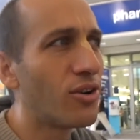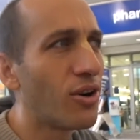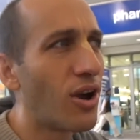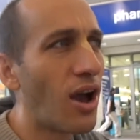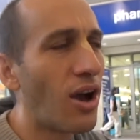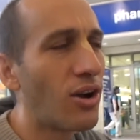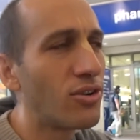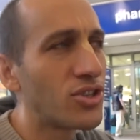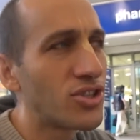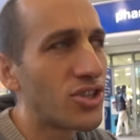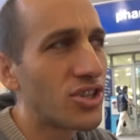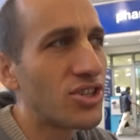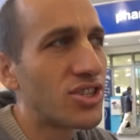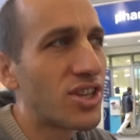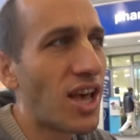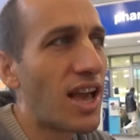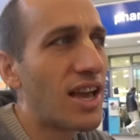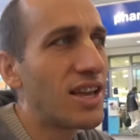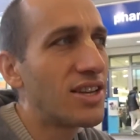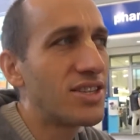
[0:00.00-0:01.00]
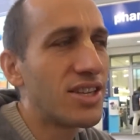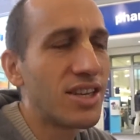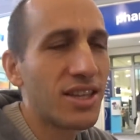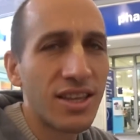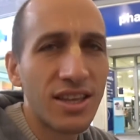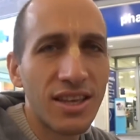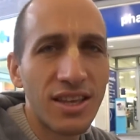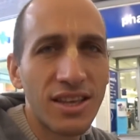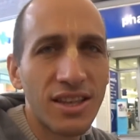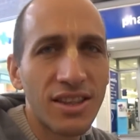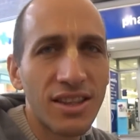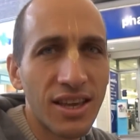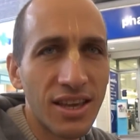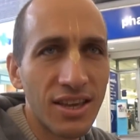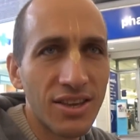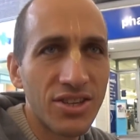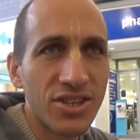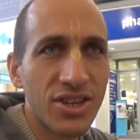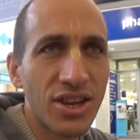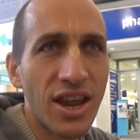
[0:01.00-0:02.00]
Our society, the
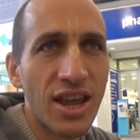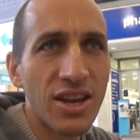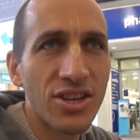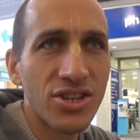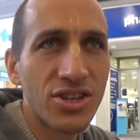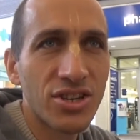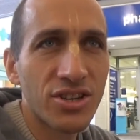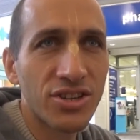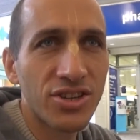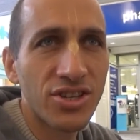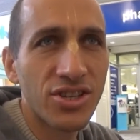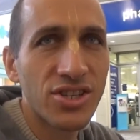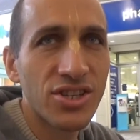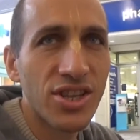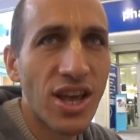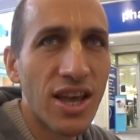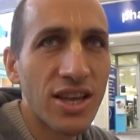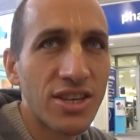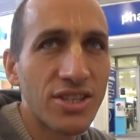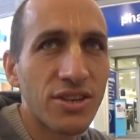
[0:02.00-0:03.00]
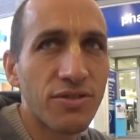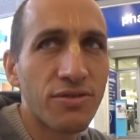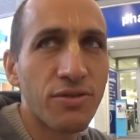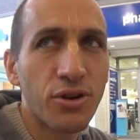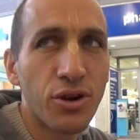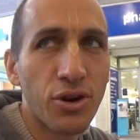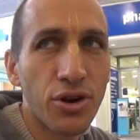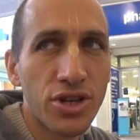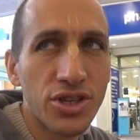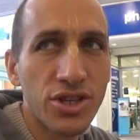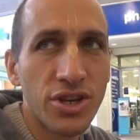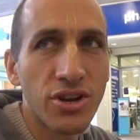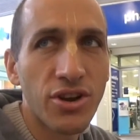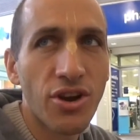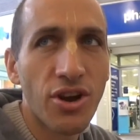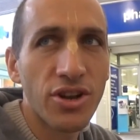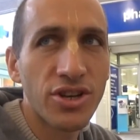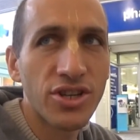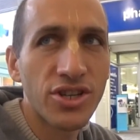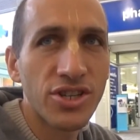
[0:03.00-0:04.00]
International Society for Krishna
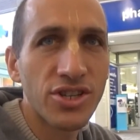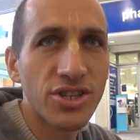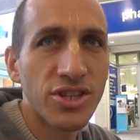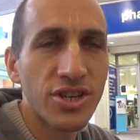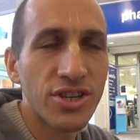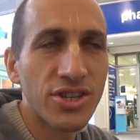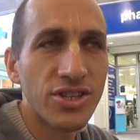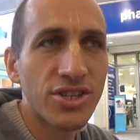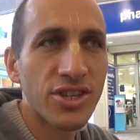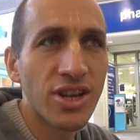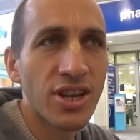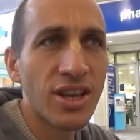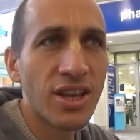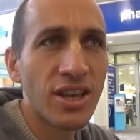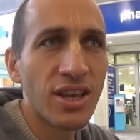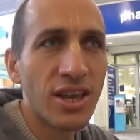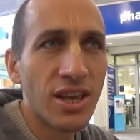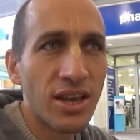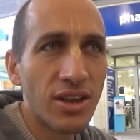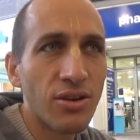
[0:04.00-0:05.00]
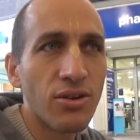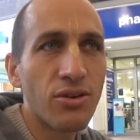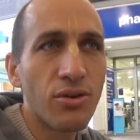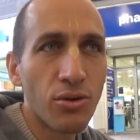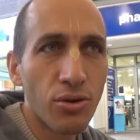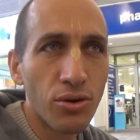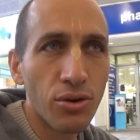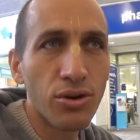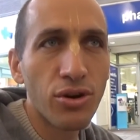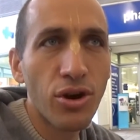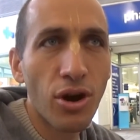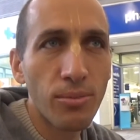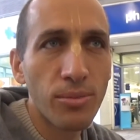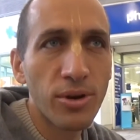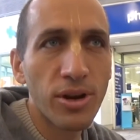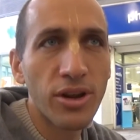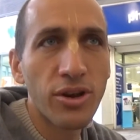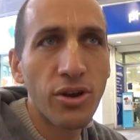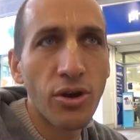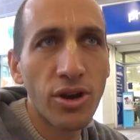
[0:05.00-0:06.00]
Consciousness, or
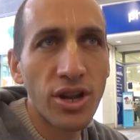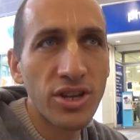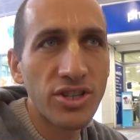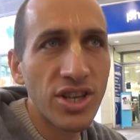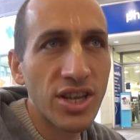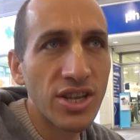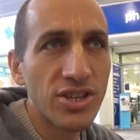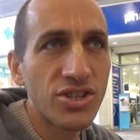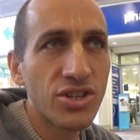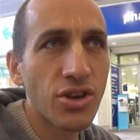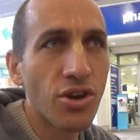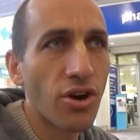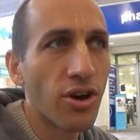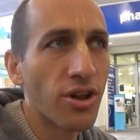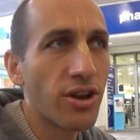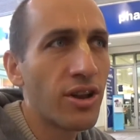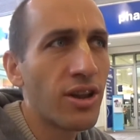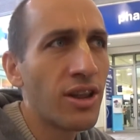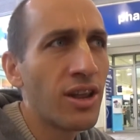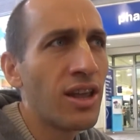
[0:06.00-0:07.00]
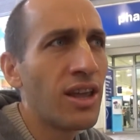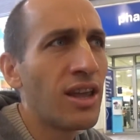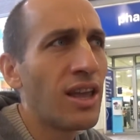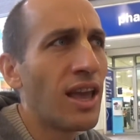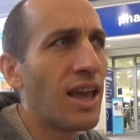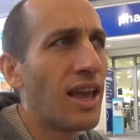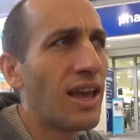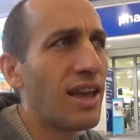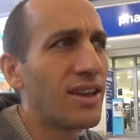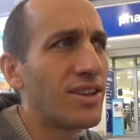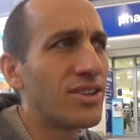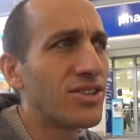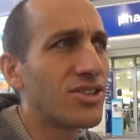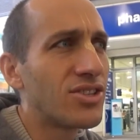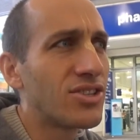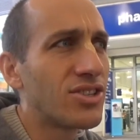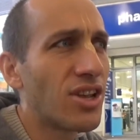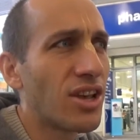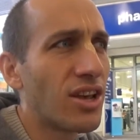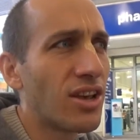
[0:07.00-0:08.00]
commonly known as ISKCON, has
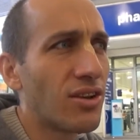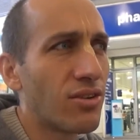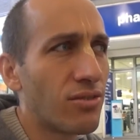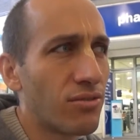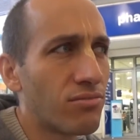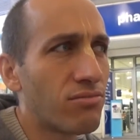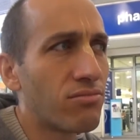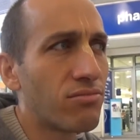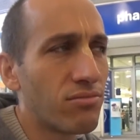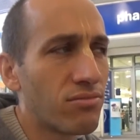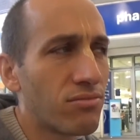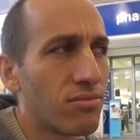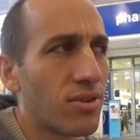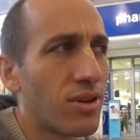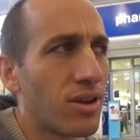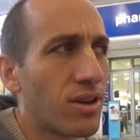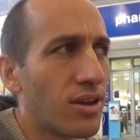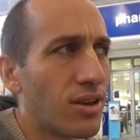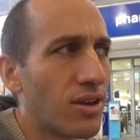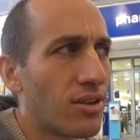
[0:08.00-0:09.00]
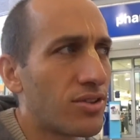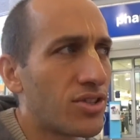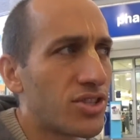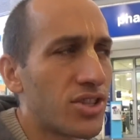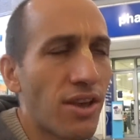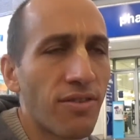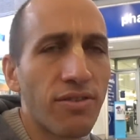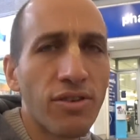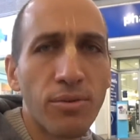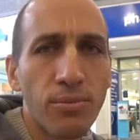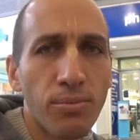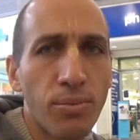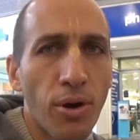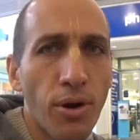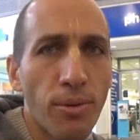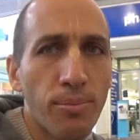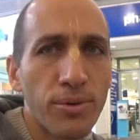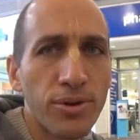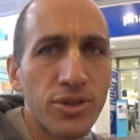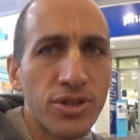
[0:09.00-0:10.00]
7
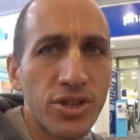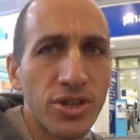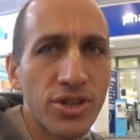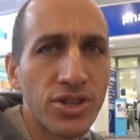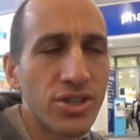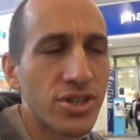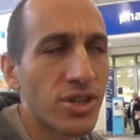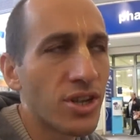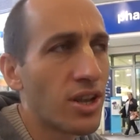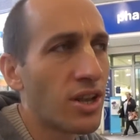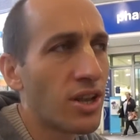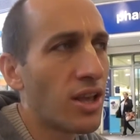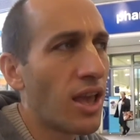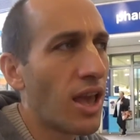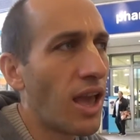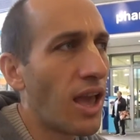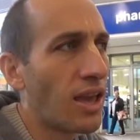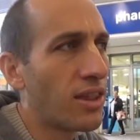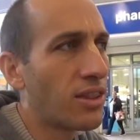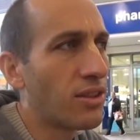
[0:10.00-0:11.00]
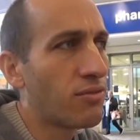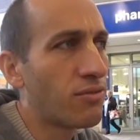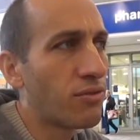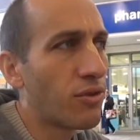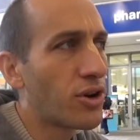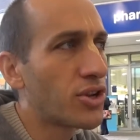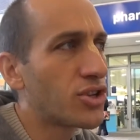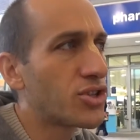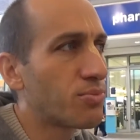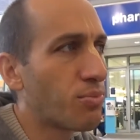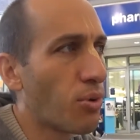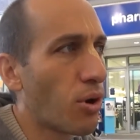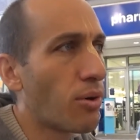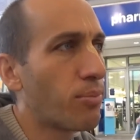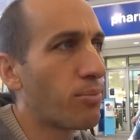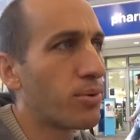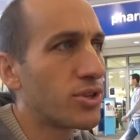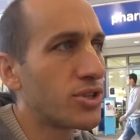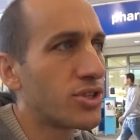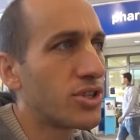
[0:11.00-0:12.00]
purposes. And the first
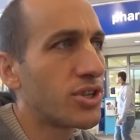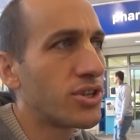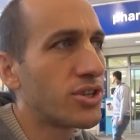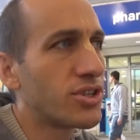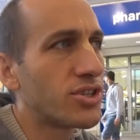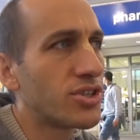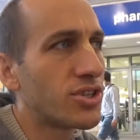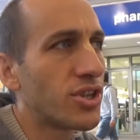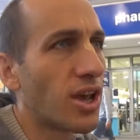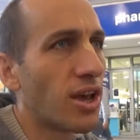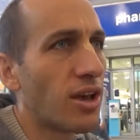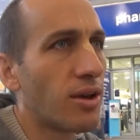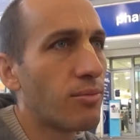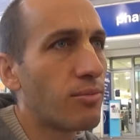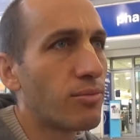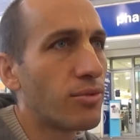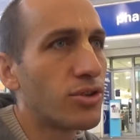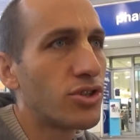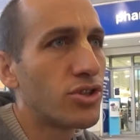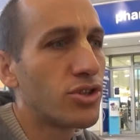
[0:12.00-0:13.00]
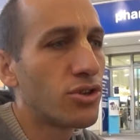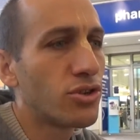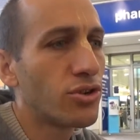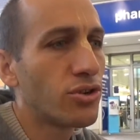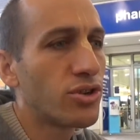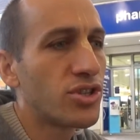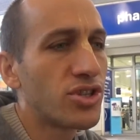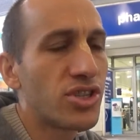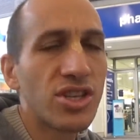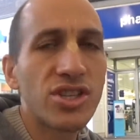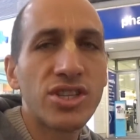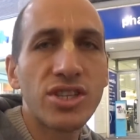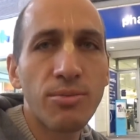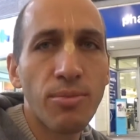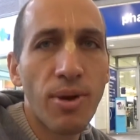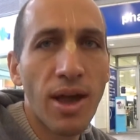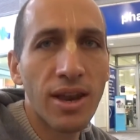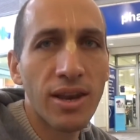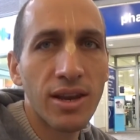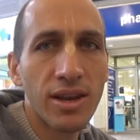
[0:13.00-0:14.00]
purpose is to
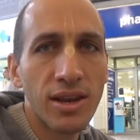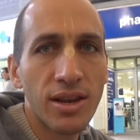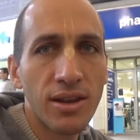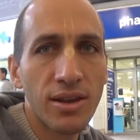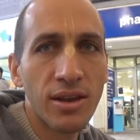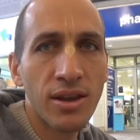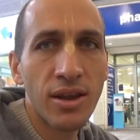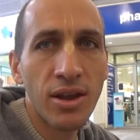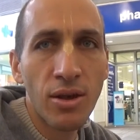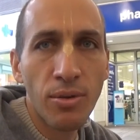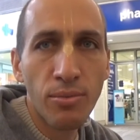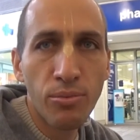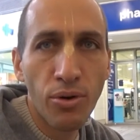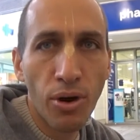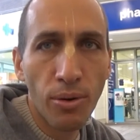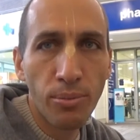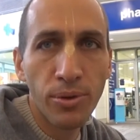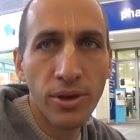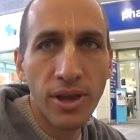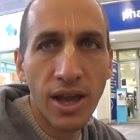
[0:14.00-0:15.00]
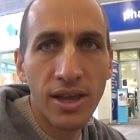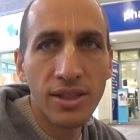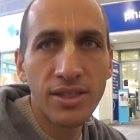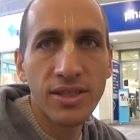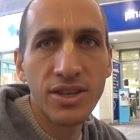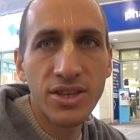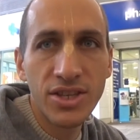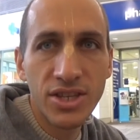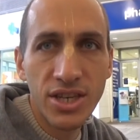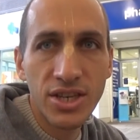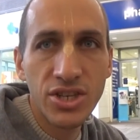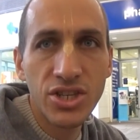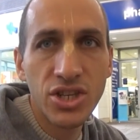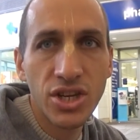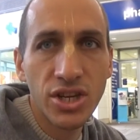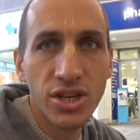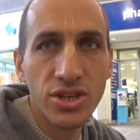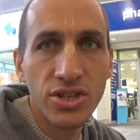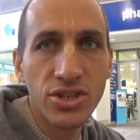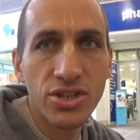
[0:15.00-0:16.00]
systematically propagate the
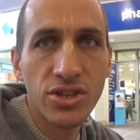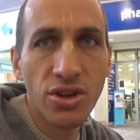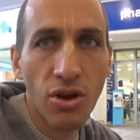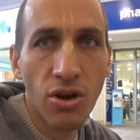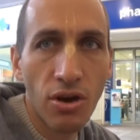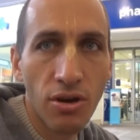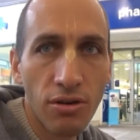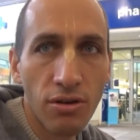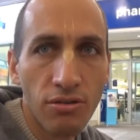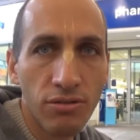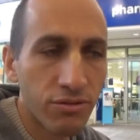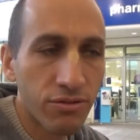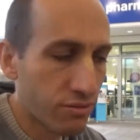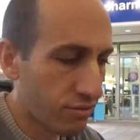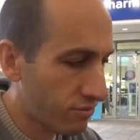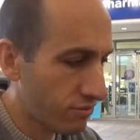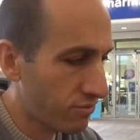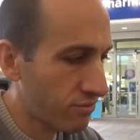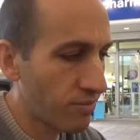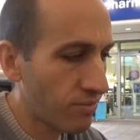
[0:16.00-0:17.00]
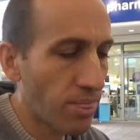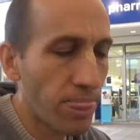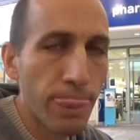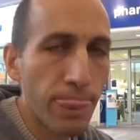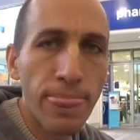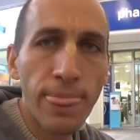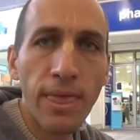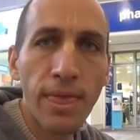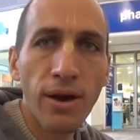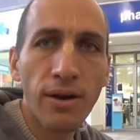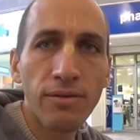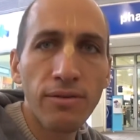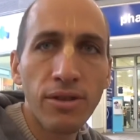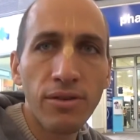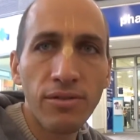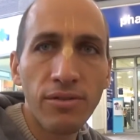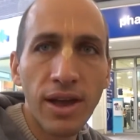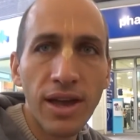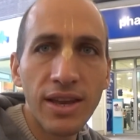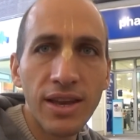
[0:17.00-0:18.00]
teachings of
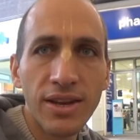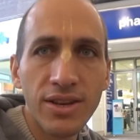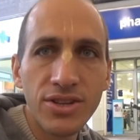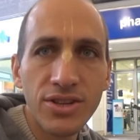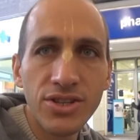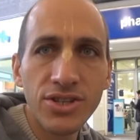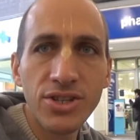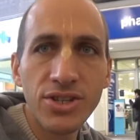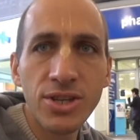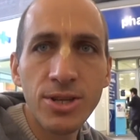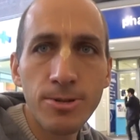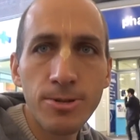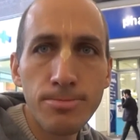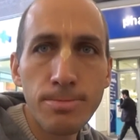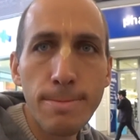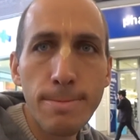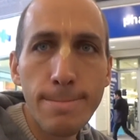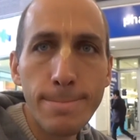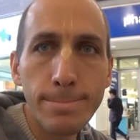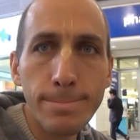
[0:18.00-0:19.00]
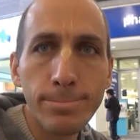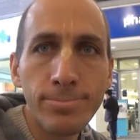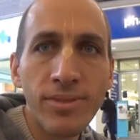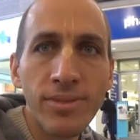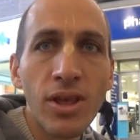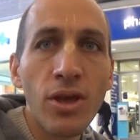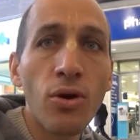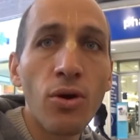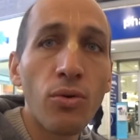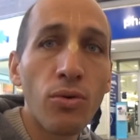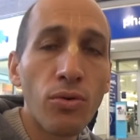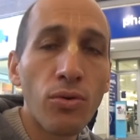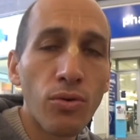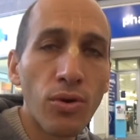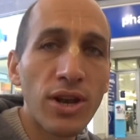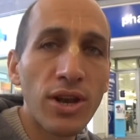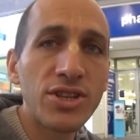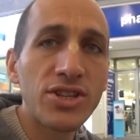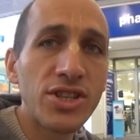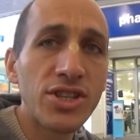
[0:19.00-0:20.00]
Swami. The Vedas. And
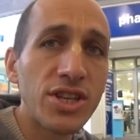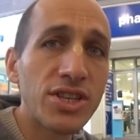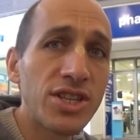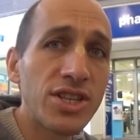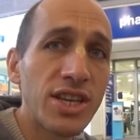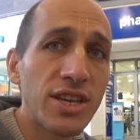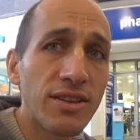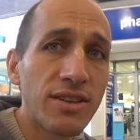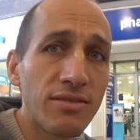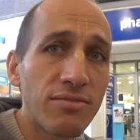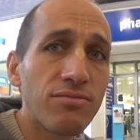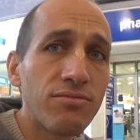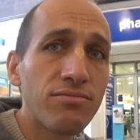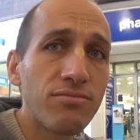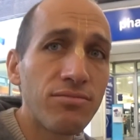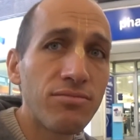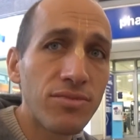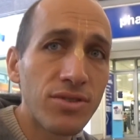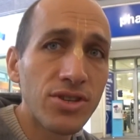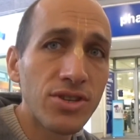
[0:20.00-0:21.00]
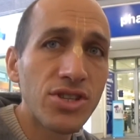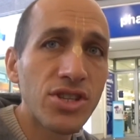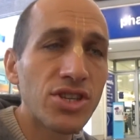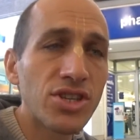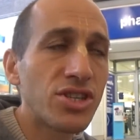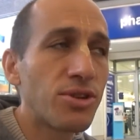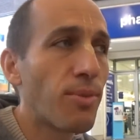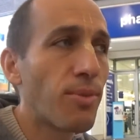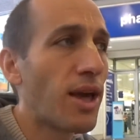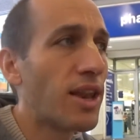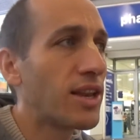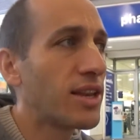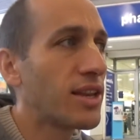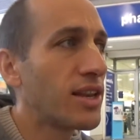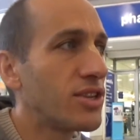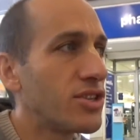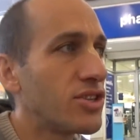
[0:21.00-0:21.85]
the founder, Swami. Systematically, yeah.